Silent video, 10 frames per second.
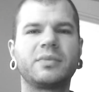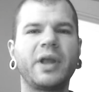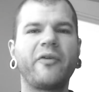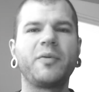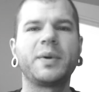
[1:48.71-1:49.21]

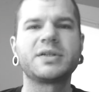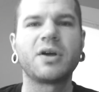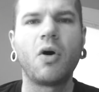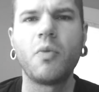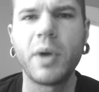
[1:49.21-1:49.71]
everybody said,
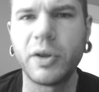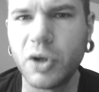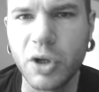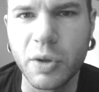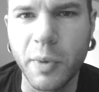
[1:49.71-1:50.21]
oh man, they
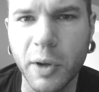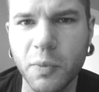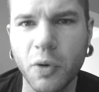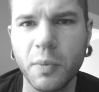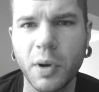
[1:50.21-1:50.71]
need to make
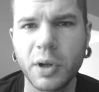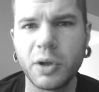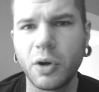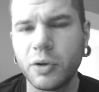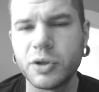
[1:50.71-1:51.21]
more money
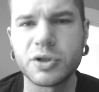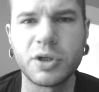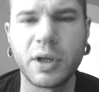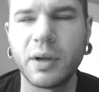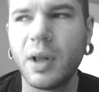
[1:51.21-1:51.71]
and all this
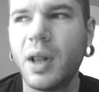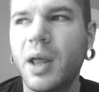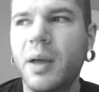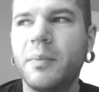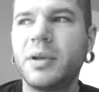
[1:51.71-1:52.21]
and that.
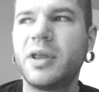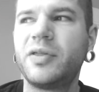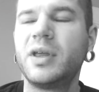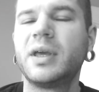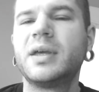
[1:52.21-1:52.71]
But the
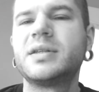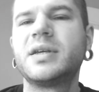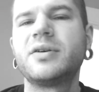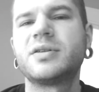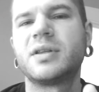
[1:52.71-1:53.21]
thing is,
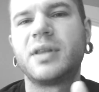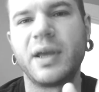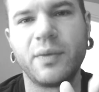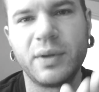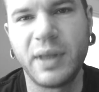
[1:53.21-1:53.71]
here's the
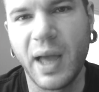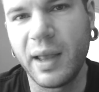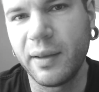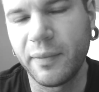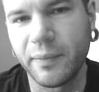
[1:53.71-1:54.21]
thing with
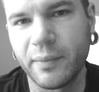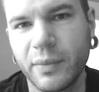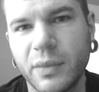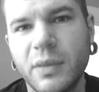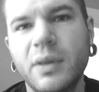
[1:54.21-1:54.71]
that.
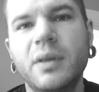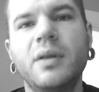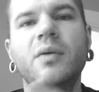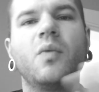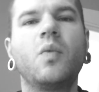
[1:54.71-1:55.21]

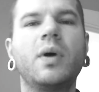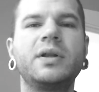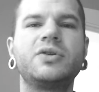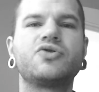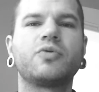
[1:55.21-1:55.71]

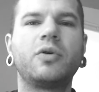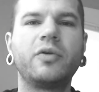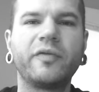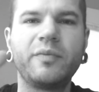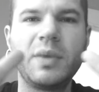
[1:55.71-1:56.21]
What
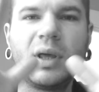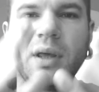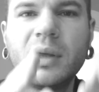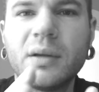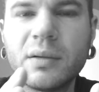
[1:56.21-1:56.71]
drove
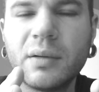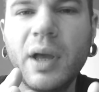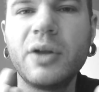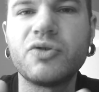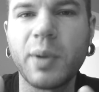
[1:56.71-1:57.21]
me
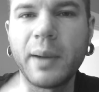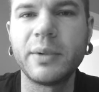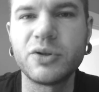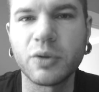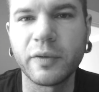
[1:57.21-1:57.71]
and
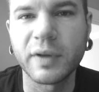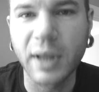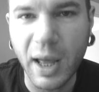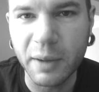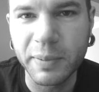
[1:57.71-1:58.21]
probably drove a
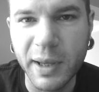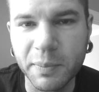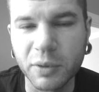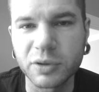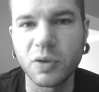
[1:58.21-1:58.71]
lot of
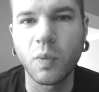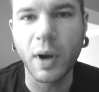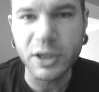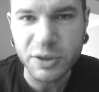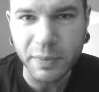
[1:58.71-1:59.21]
people to
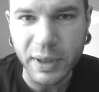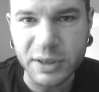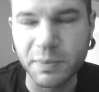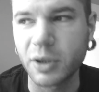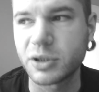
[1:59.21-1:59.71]
watch
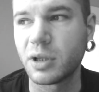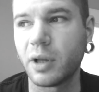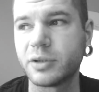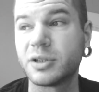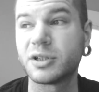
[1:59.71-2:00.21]
mixed martial
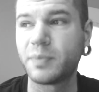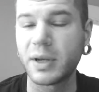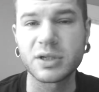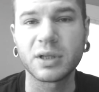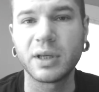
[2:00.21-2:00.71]
arts,
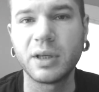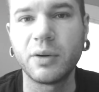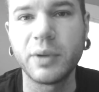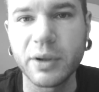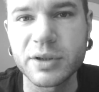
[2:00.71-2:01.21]
especially you
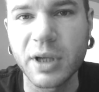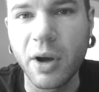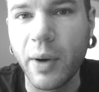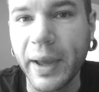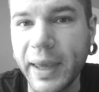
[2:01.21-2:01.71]
know years
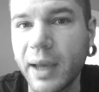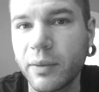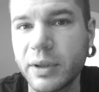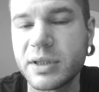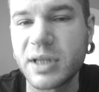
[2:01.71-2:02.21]
ago. I can't
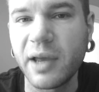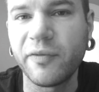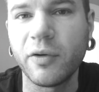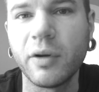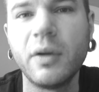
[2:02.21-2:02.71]
really say
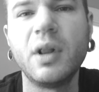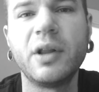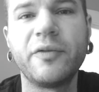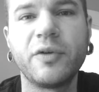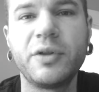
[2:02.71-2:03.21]
for
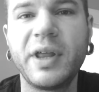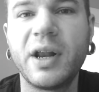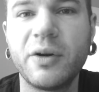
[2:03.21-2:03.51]
for that